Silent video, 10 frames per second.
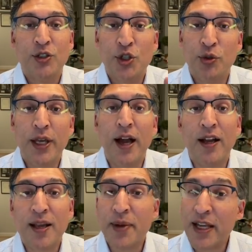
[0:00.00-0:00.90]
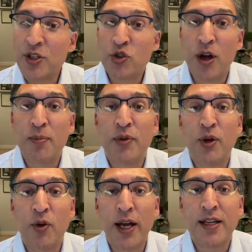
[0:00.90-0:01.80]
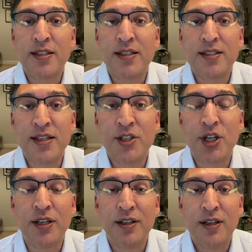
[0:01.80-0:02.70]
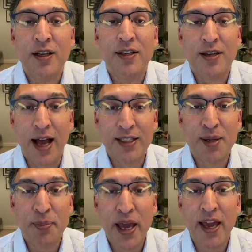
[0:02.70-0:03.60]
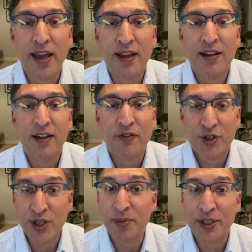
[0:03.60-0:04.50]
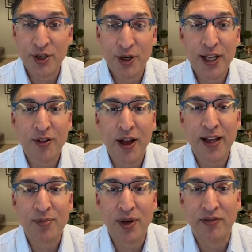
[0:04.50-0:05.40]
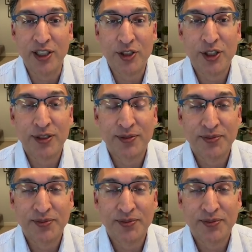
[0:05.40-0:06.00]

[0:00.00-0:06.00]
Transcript: Giuliani makes Trump regret his decision not to pay for some attorney-client privilege.